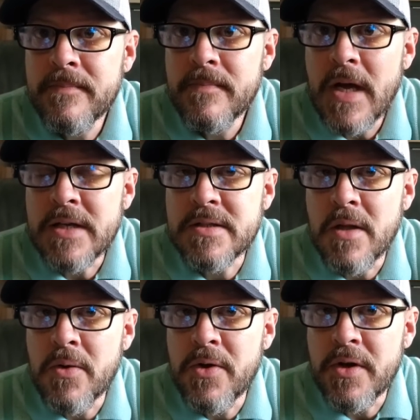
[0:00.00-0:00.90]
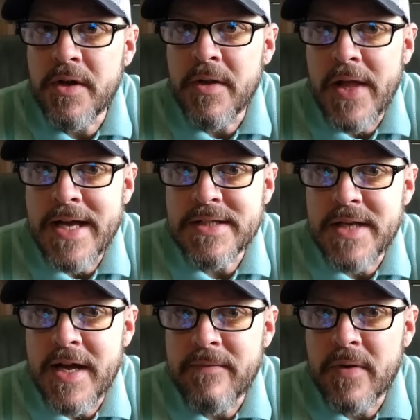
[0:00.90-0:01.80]
I slow cooked it last
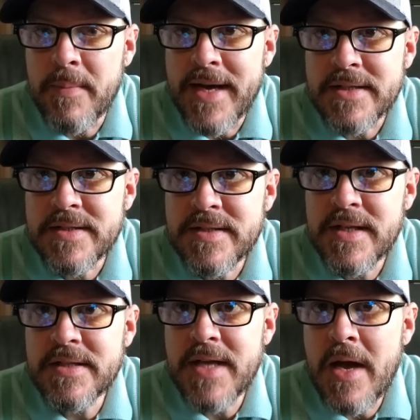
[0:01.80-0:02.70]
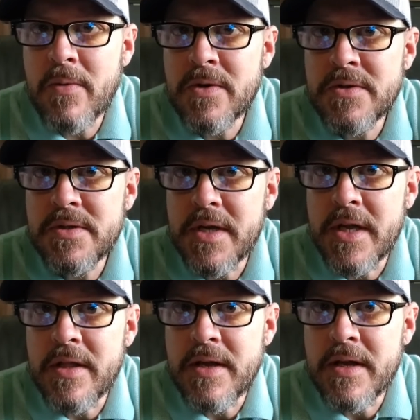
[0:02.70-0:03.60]
night for about 6 hours,
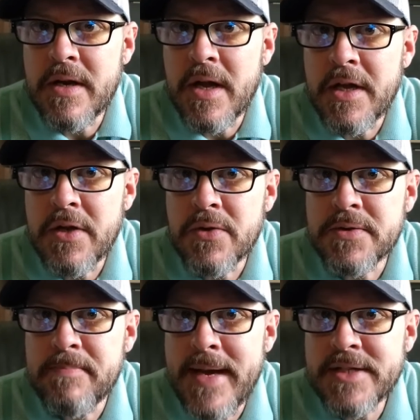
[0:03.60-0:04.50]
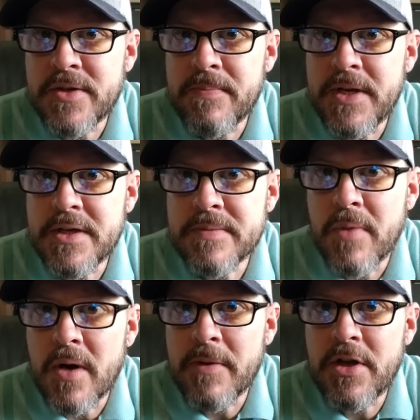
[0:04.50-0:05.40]
and then I used Masterpiece
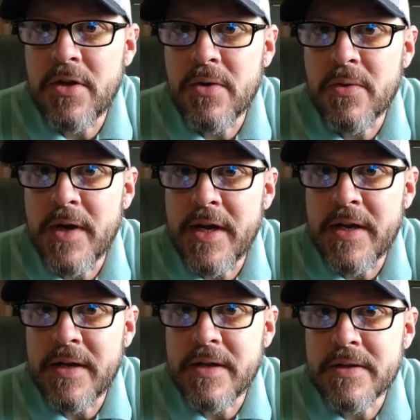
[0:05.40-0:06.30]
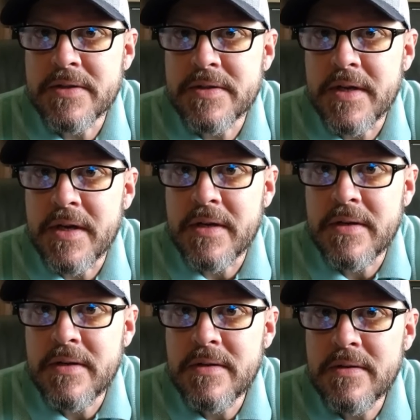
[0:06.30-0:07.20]
barbecue, and it is
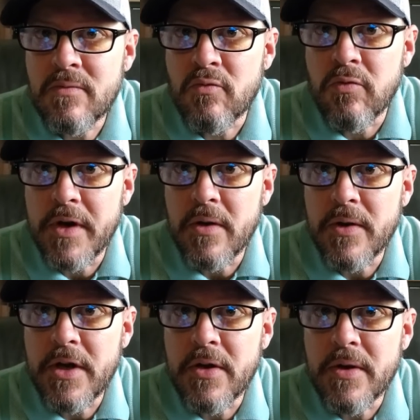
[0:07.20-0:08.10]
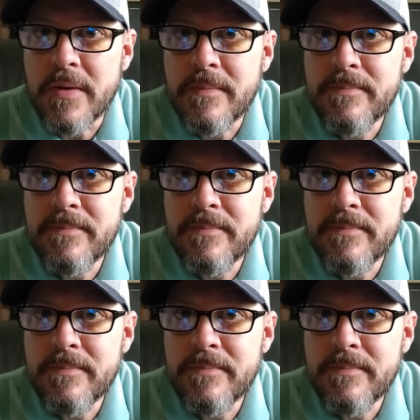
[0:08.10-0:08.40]
really good.